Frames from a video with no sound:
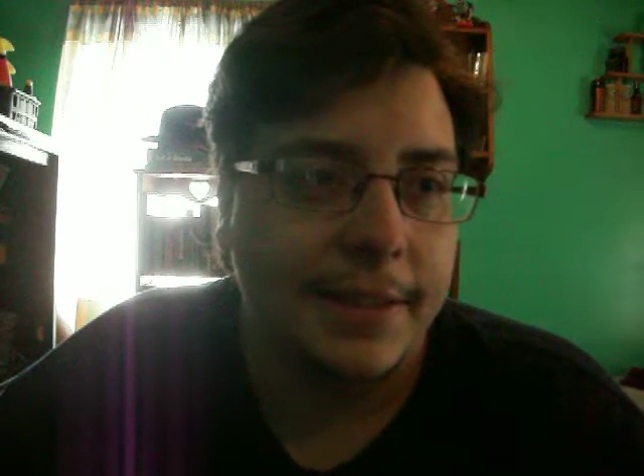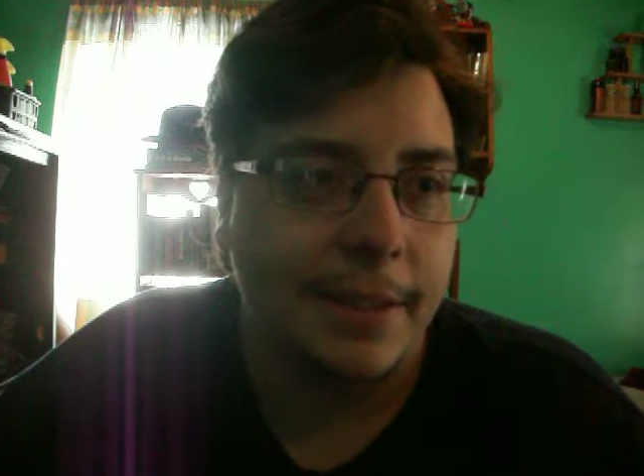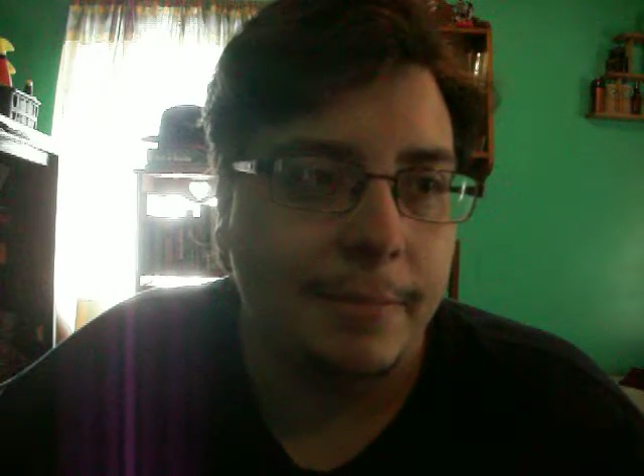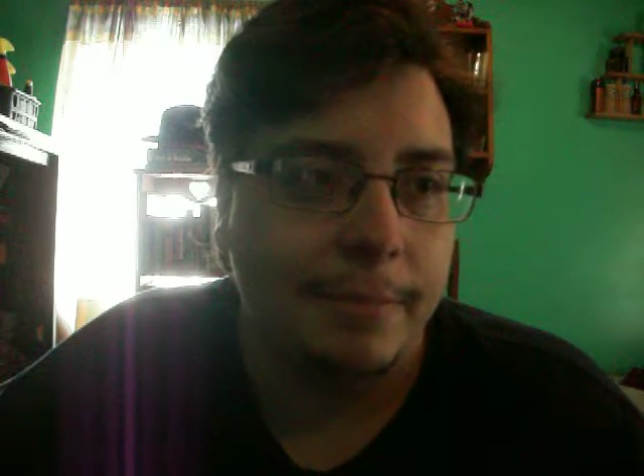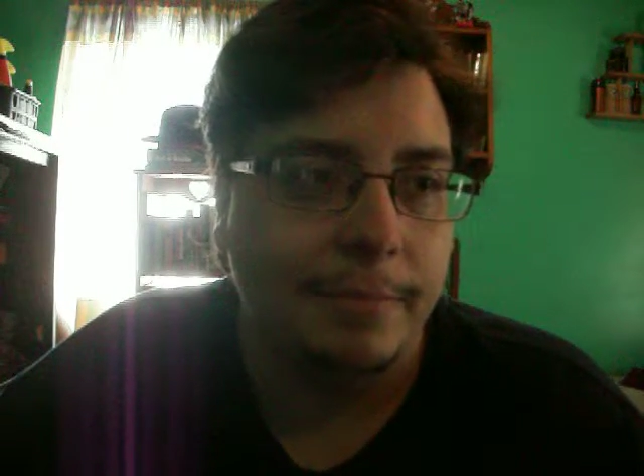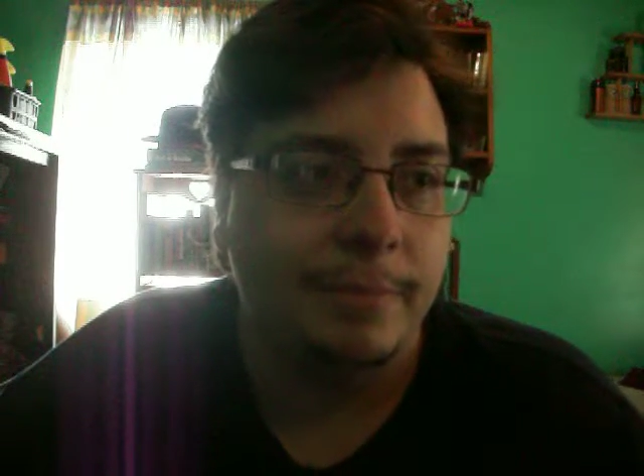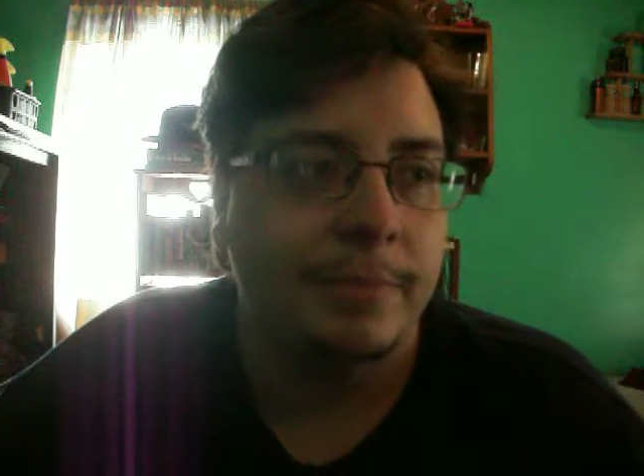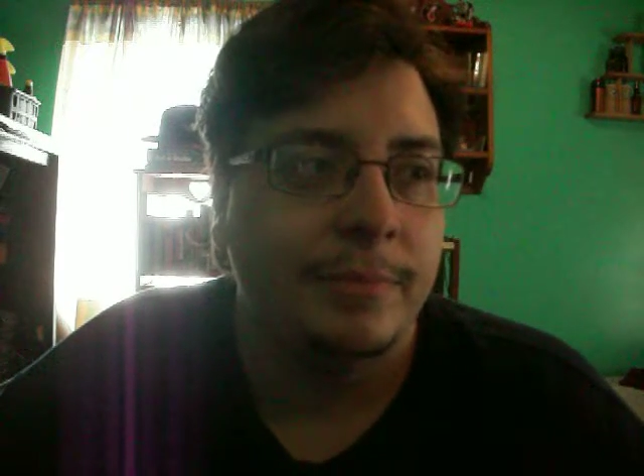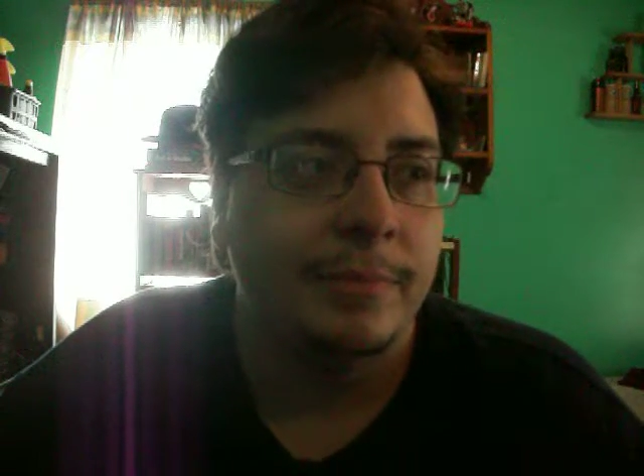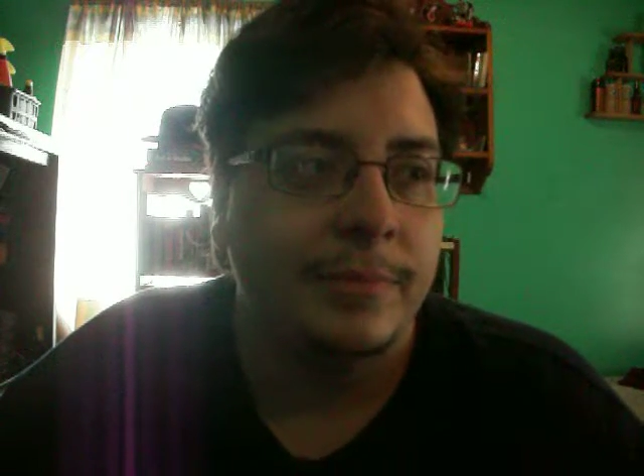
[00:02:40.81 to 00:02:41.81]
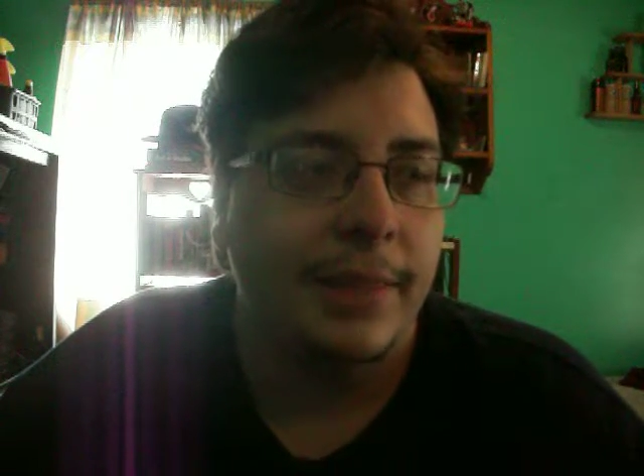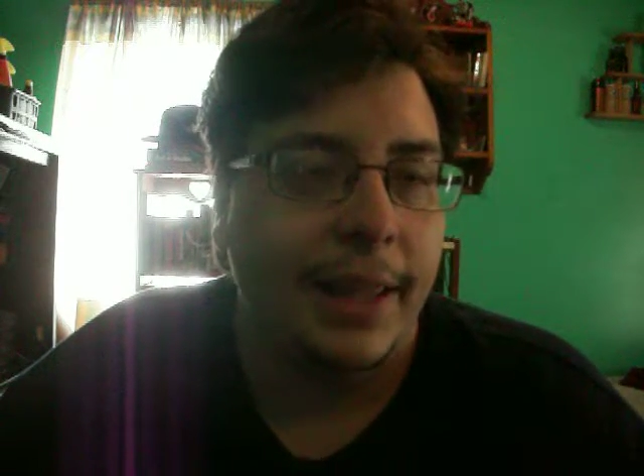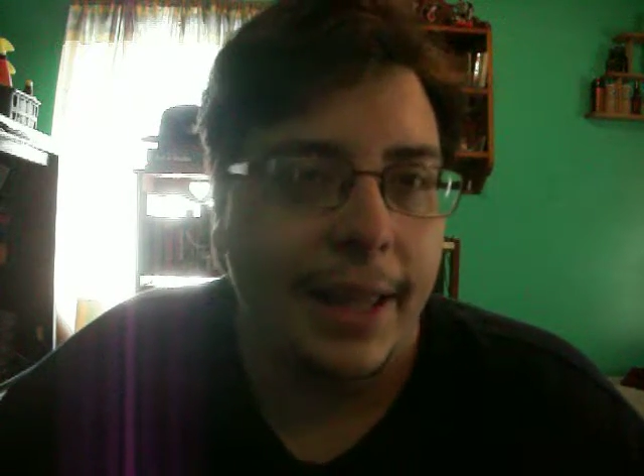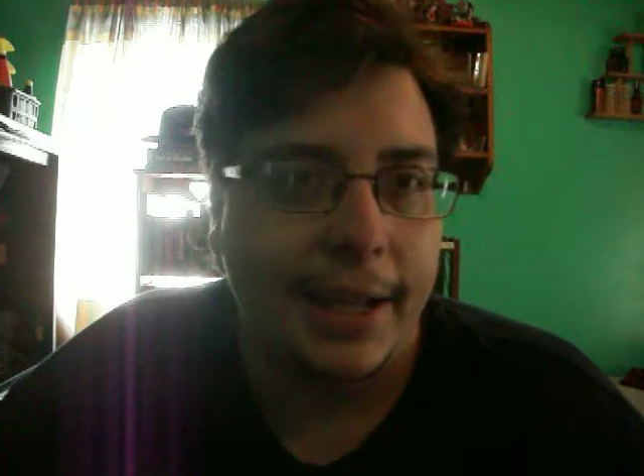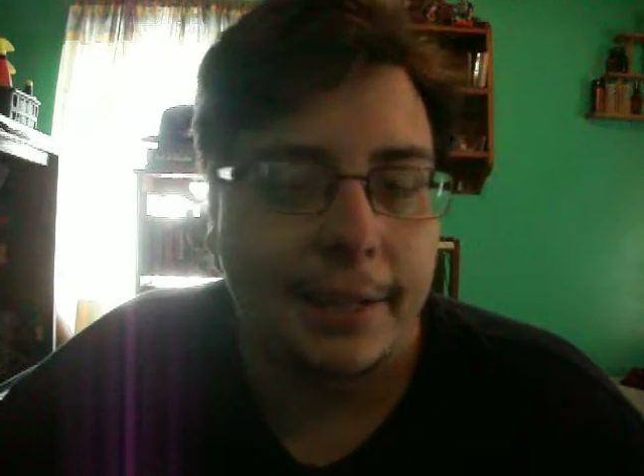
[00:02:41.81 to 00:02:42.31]
some
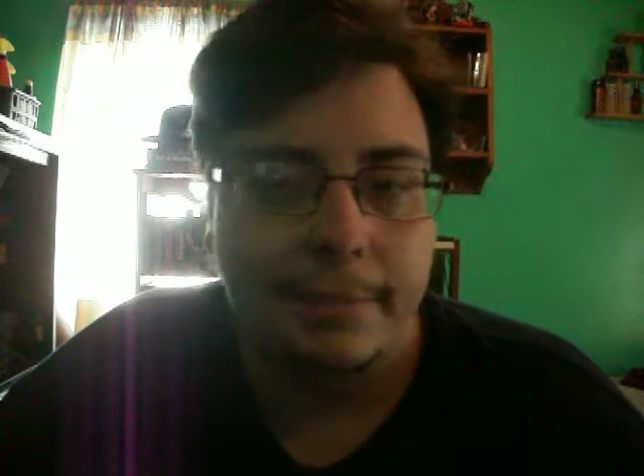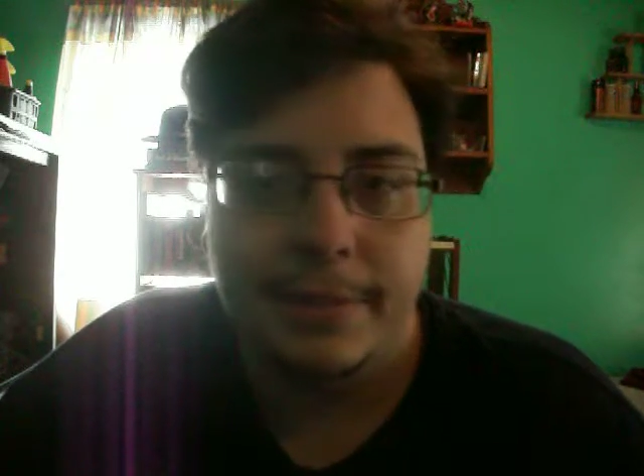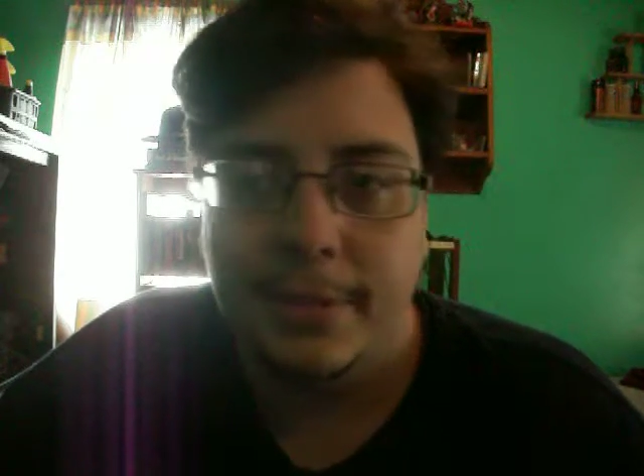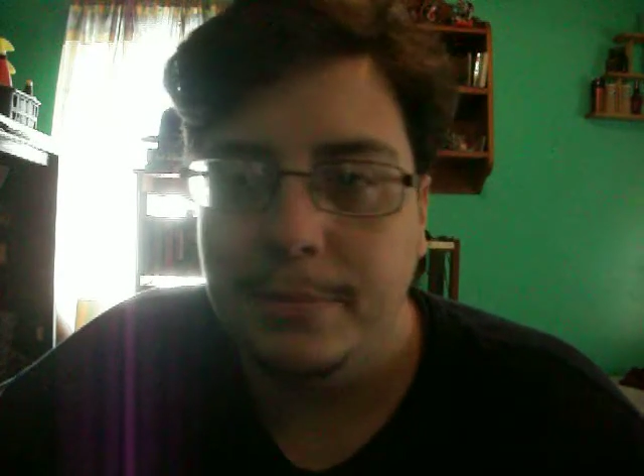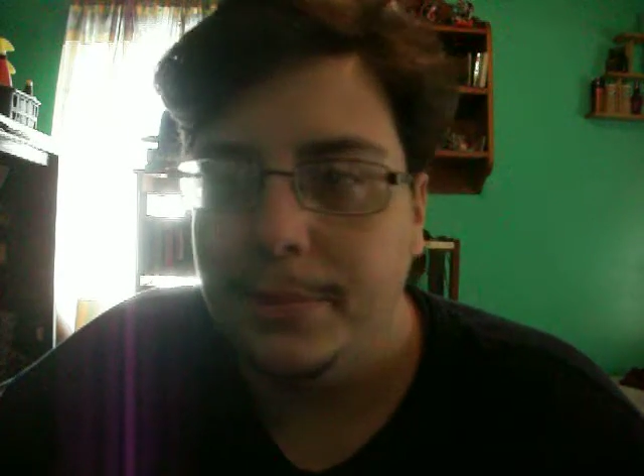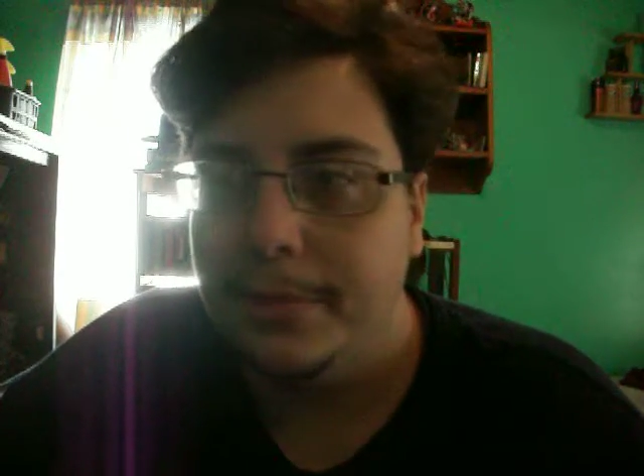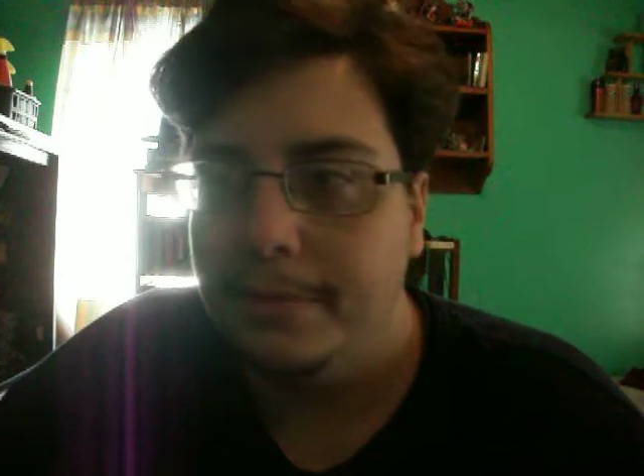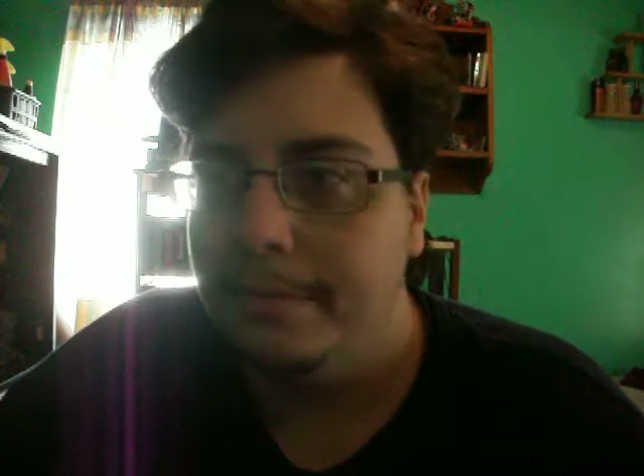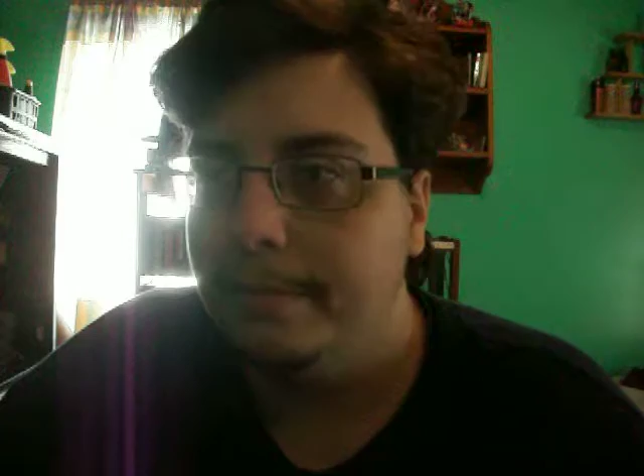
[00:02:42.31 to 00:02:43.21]
hang-up, some sort of